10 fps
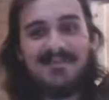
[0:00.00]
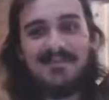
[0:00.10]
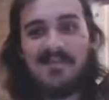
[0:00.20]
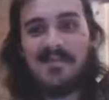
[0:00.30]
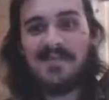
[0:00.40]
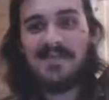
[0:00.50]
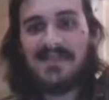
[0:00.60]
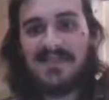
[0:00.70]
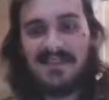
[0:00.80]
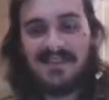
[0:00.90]

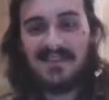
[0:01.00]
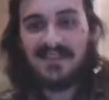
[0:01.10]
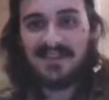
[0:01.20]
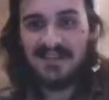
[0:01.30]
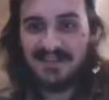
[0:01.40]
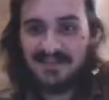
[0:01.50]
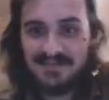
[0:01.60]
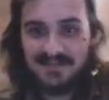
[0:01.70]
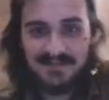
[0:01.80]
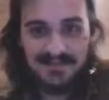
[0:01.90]

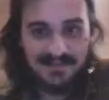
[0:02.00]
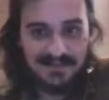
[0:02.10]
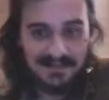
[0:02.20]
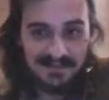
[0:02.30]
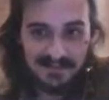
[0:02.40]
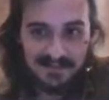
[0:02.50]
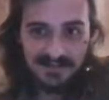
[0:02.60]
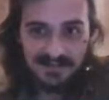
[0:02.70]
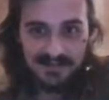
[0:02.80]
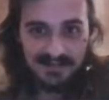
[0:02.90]

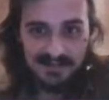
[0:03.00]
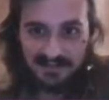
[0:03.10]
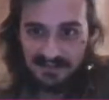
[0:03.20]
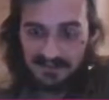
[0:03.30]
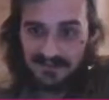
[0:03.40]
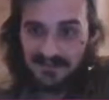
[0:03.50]
[no speech]